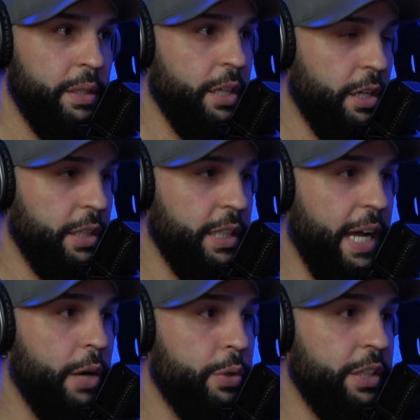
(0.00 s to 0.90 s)
The
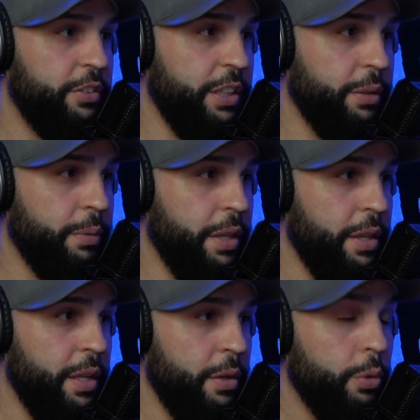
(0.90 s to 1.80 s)
guy who he cheated with,
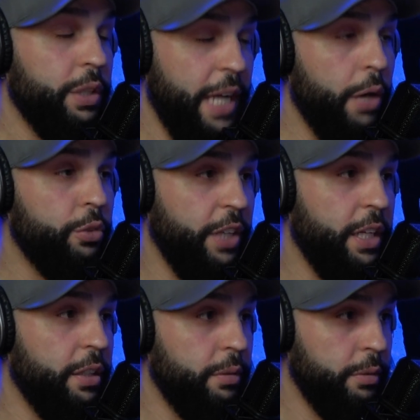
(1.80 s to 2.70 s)
the guy who
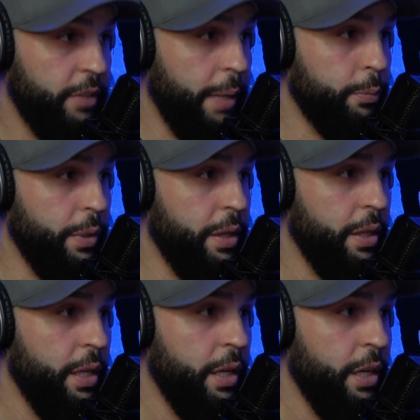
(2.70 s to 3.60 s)
Jada slept with,
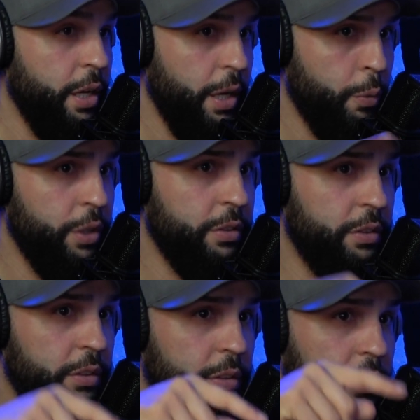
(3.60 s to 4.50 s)

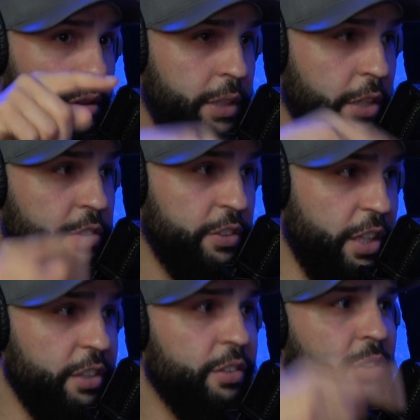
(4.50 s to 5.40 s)
was their
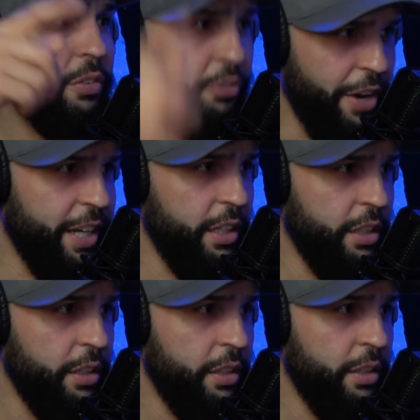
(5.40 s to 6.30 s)
son's friend,
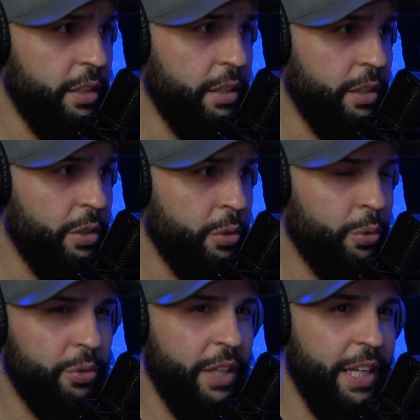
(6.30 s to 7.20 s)

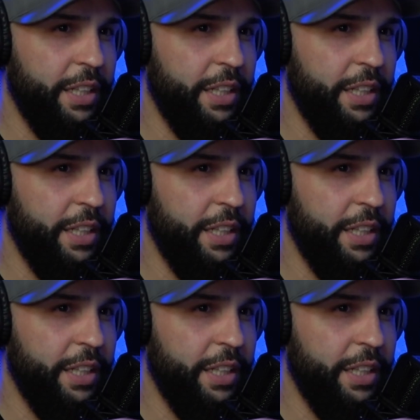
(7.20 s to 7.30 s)
who's like